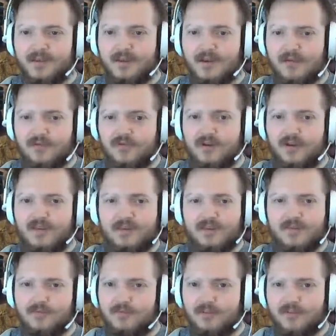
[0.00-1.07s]
I was trying to get
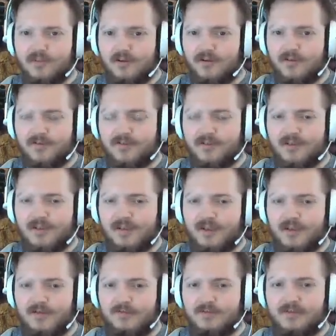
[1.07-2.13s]
through all the content I
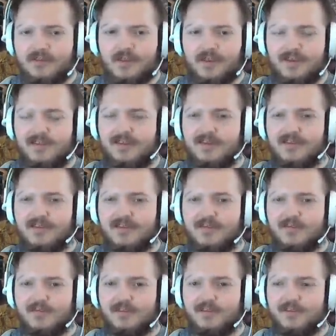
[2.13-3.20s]
have, and like I said, it
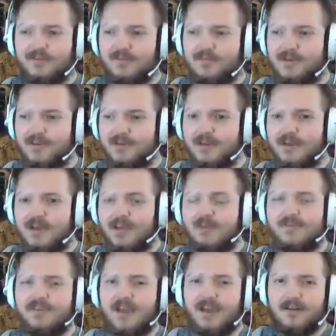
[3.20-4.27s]

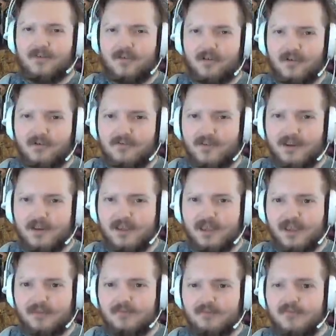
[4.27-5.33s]
was kind of hard finding
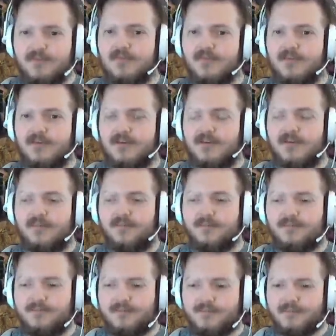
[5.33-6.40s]
games
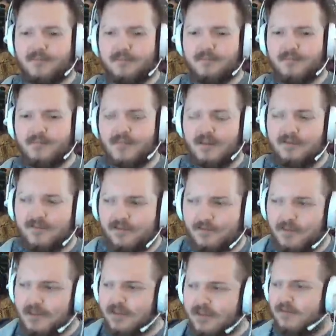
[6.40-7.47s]
this
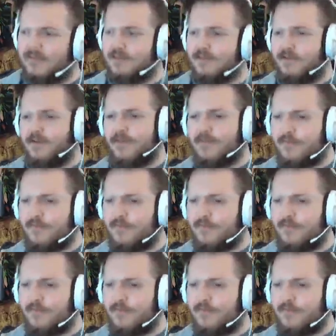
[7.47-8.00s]
weekend, so